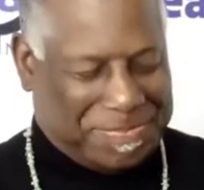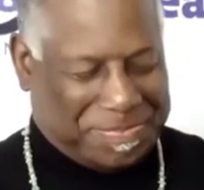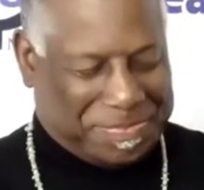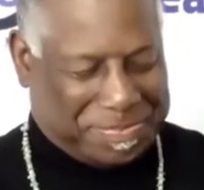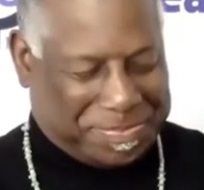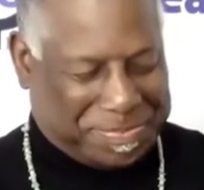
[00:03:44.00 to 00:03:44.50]

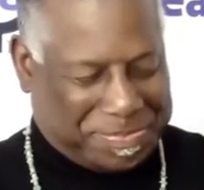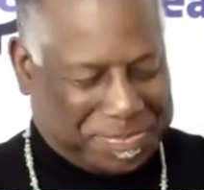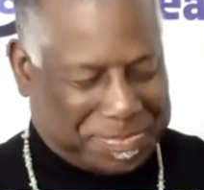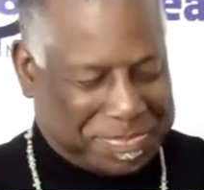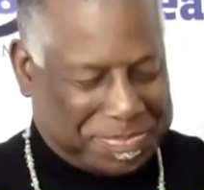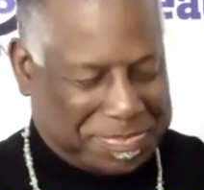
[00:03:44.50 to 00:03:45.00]

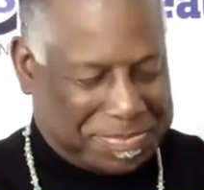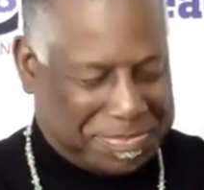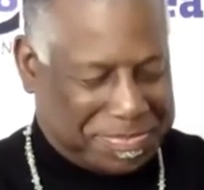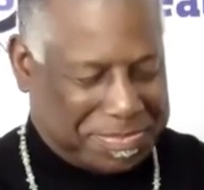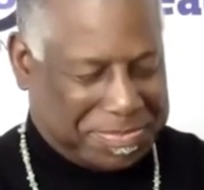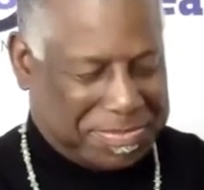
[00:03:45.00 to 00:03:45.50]

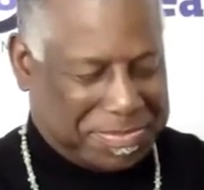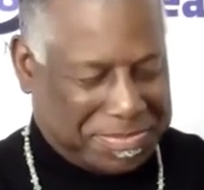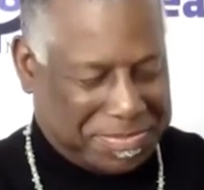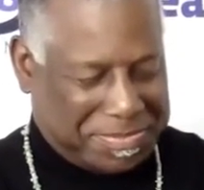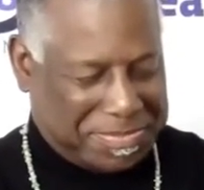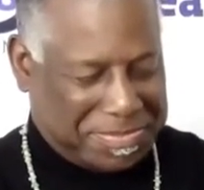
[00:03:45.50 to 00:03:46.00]

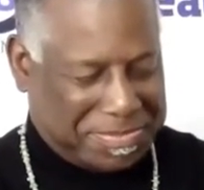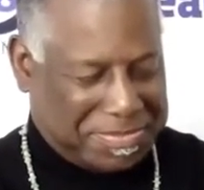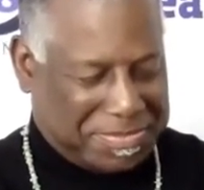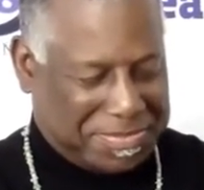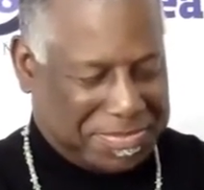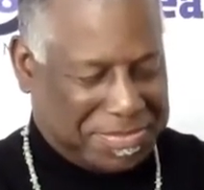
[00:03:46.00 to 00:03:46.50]

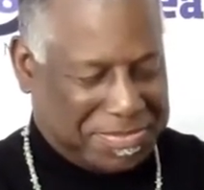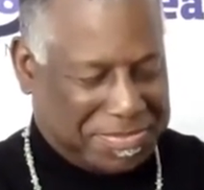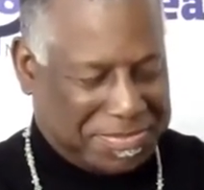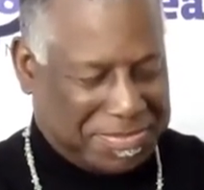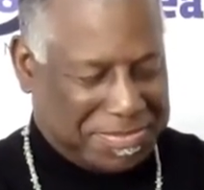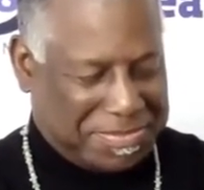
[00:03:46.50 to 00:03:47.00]

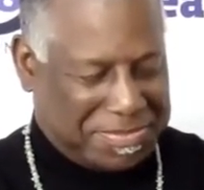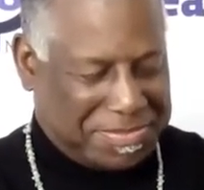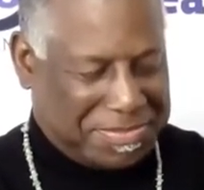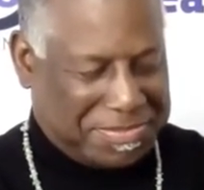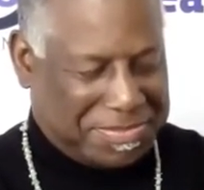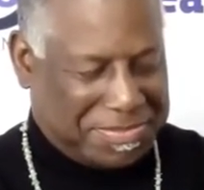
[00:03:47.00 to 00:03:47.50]

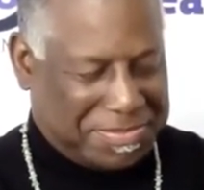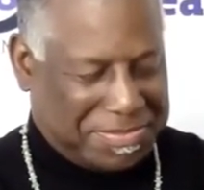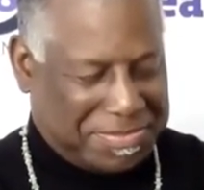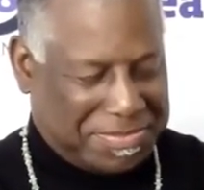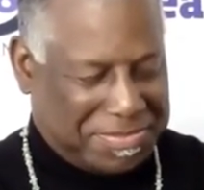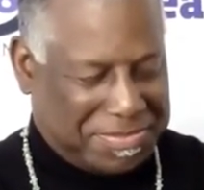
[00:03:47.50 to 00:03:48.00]

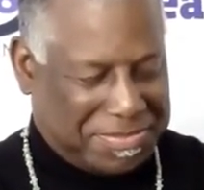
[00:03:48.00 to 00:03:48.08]
(not speaking)